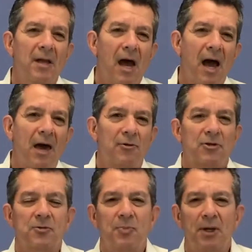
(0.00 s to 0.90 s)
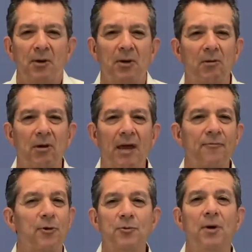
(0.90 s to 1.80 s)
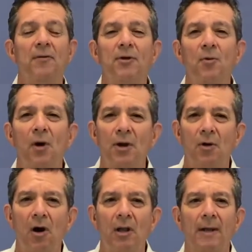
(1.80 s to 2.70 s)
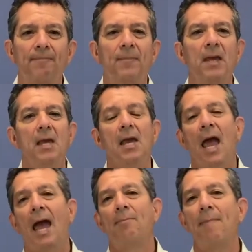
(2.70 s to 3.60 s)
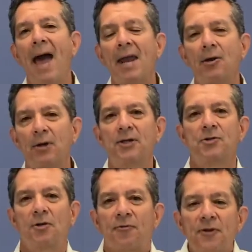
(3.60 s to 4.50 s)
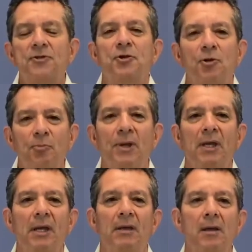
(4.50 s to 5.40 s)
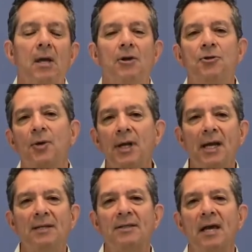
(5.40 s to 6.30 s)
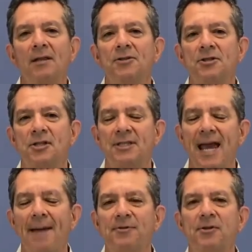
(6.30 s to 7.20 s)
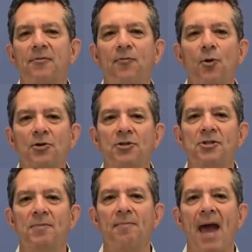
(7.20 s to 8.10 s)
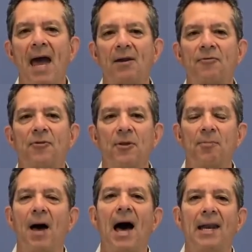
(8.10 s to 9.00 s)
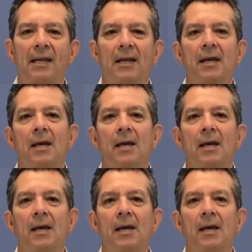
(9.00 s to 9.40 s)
God or spirit or life force, whatever you want to call it. And matter is our physical being. So innate intelligence adapts the forces in matter for the body